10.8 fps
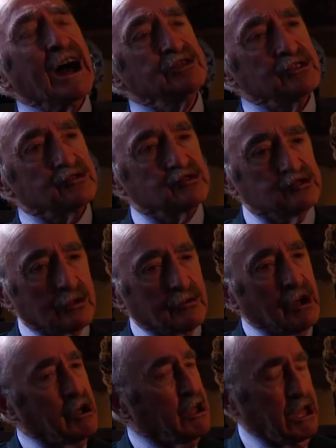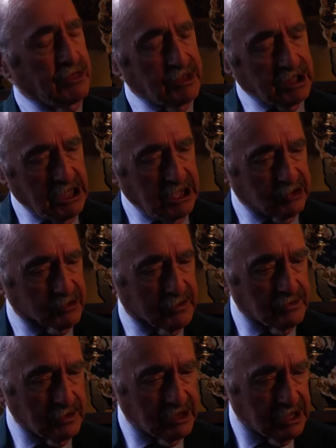And it's... In the case
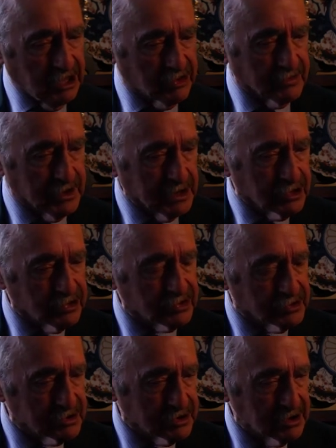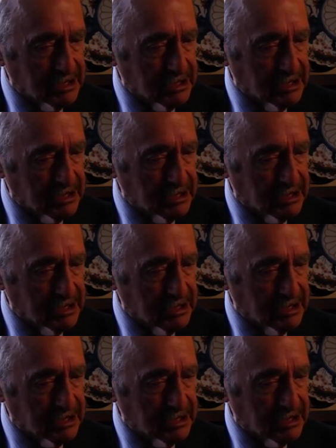of Alistair,